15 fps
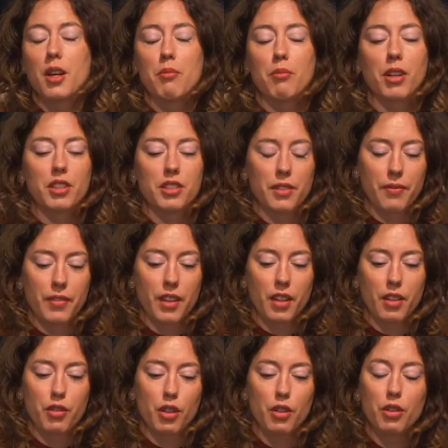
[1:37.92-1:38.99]
But
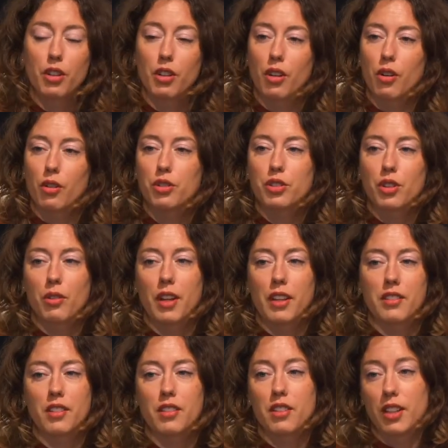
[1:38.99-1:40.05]
if you look also
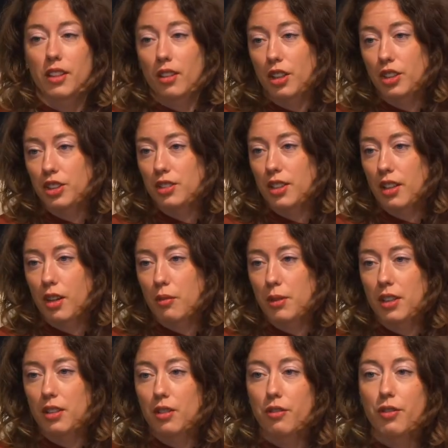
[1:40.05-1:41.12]
at the technologies that are
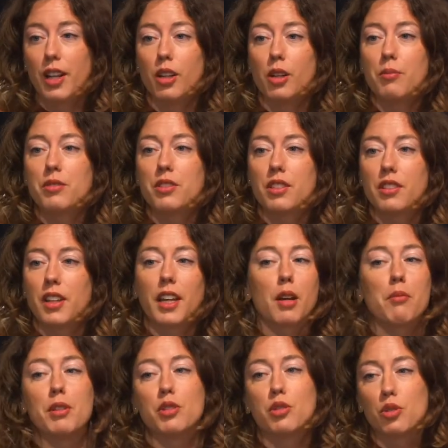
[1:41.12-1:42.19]
being developed, they
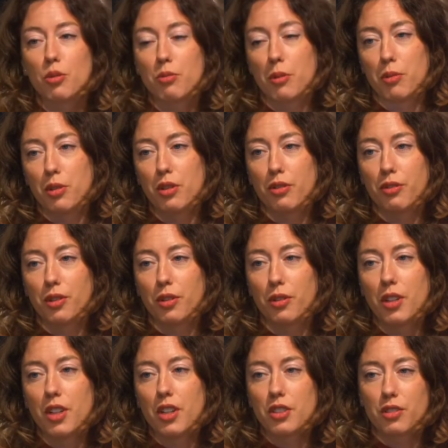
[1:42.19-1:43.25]
can be super
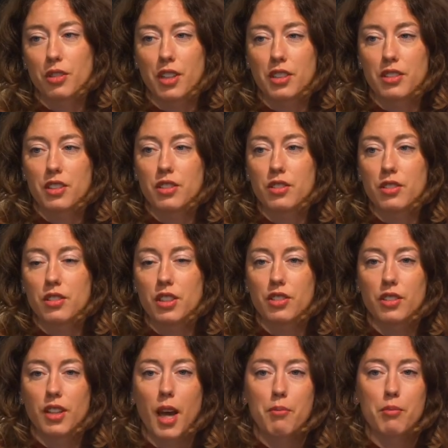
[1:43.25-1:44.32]
beautiful. So there's
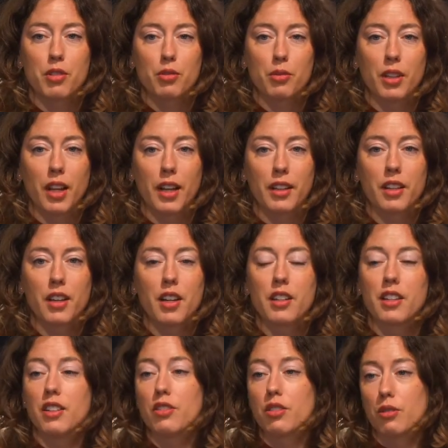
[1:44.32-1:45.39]
this gap between like
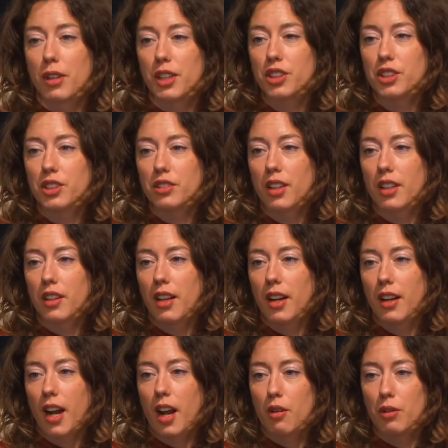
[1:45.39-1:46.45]
the integration and
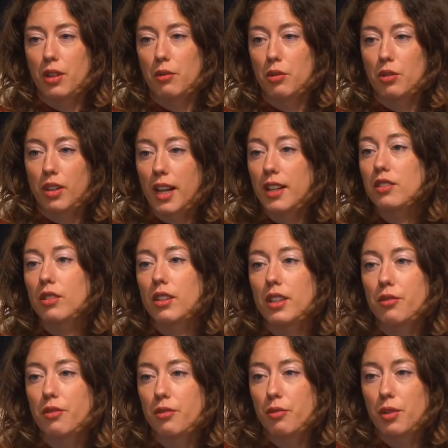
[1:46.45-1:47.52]
how we would like
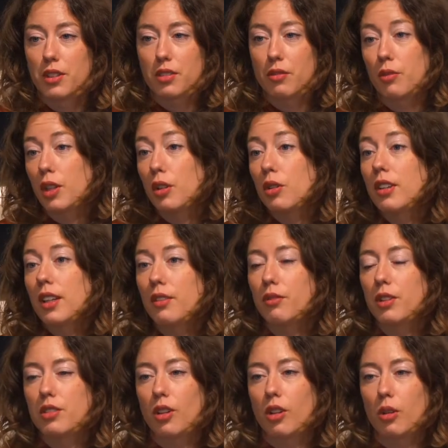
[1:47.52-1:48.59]
to we could live
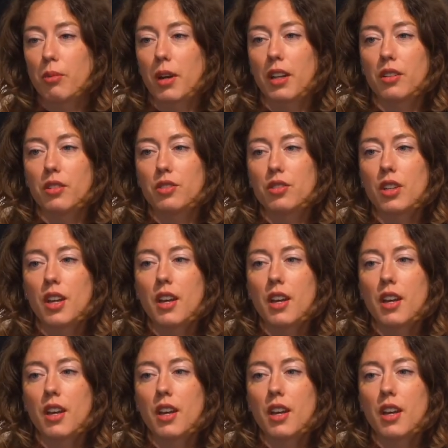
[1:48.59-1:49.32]
with solar panels,